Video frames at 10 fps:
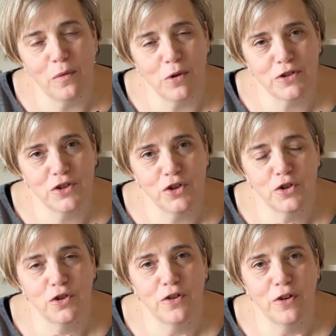watch the
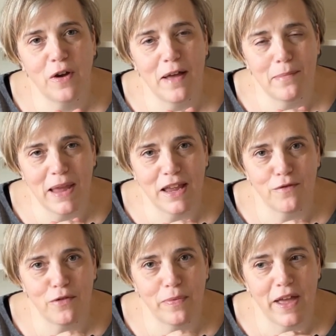tutorial and make
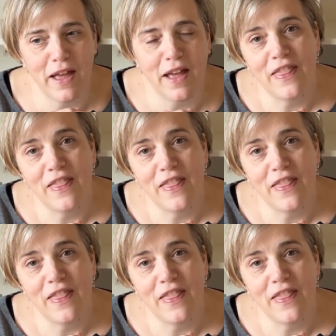it from there,